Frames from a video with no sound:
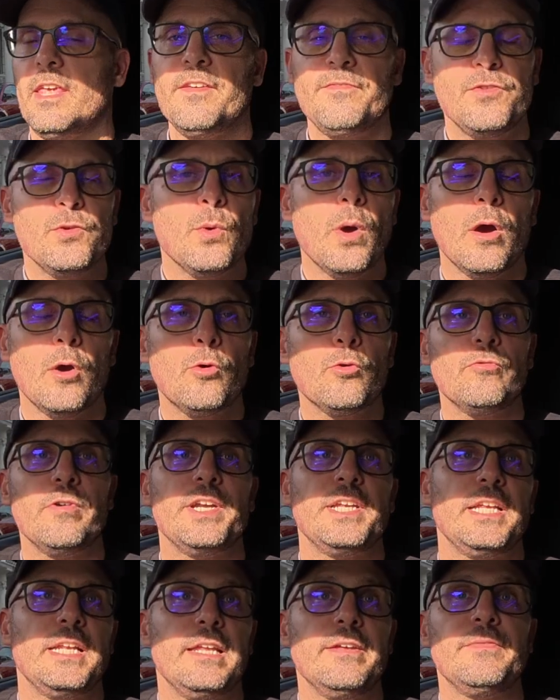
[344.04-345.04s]
If you are
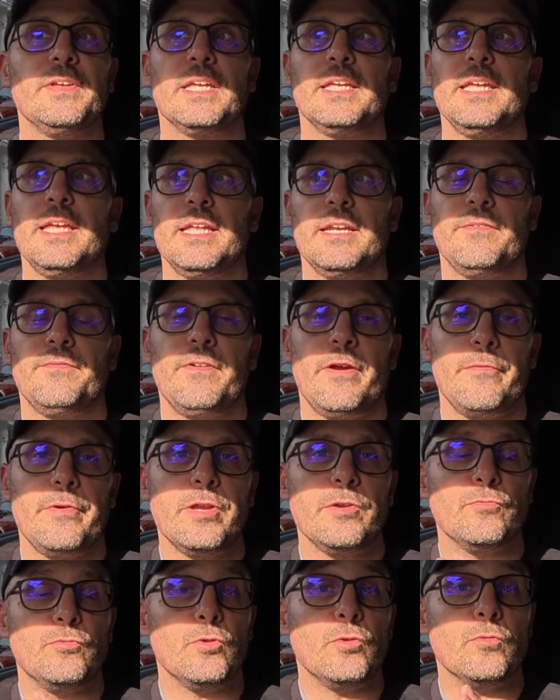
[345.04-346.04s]
already living in a
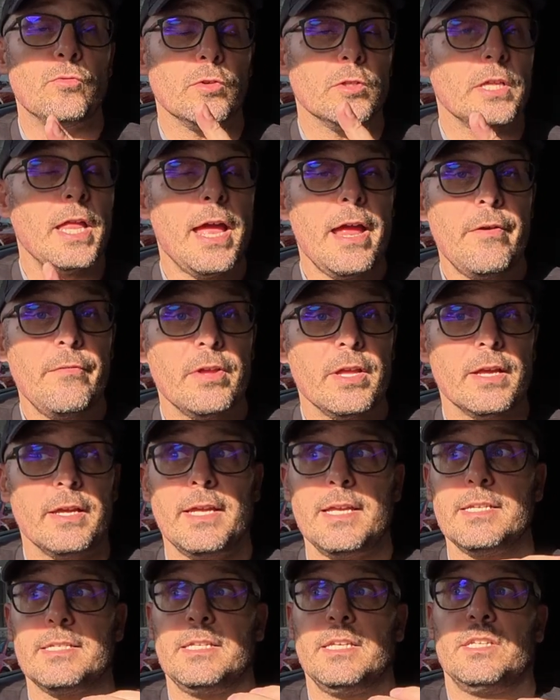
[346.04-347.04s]
very rural area,
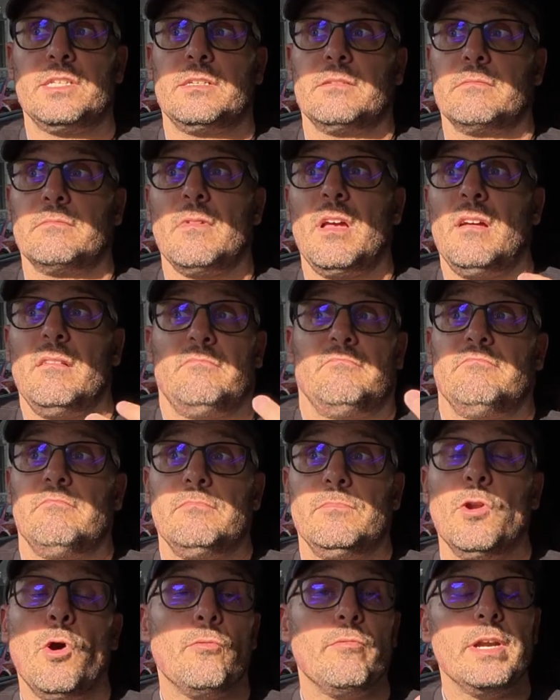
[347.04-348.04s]
is this
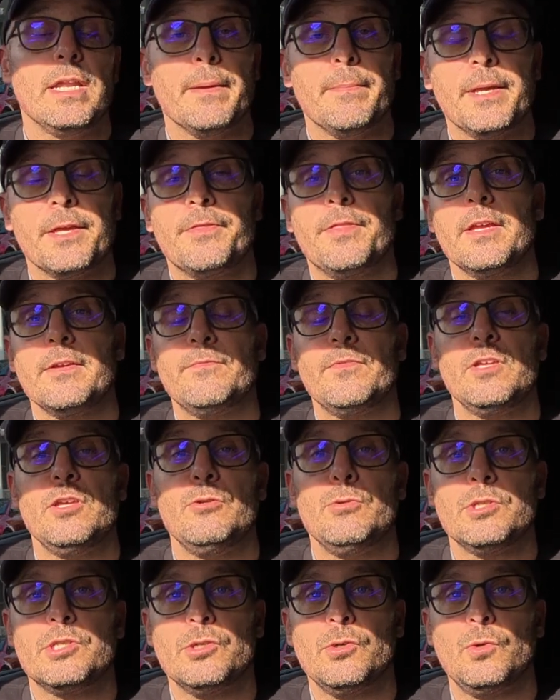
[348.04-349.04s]
not really a big thing for
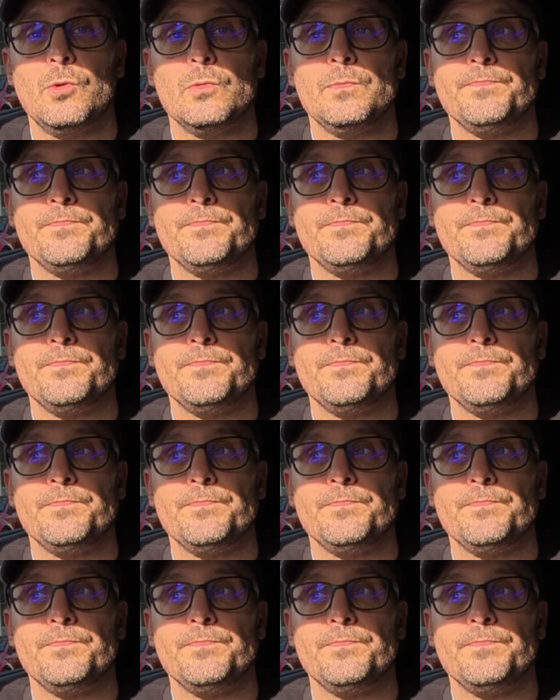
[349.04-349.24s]
you at all?